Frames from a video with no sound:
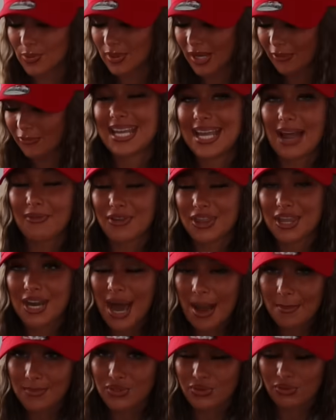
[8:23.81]
And I say everything
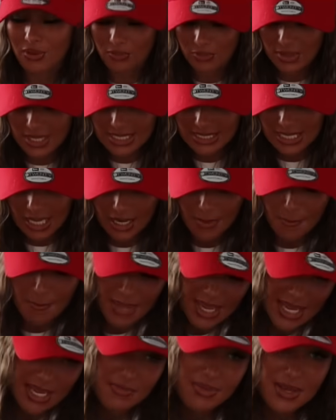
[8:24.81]
happens for a reason, and
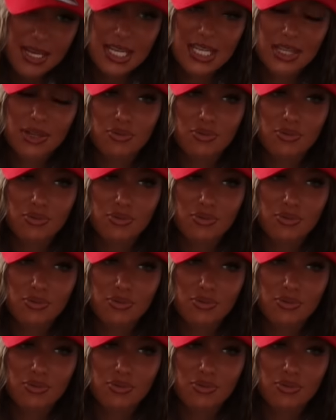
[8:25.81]
maybe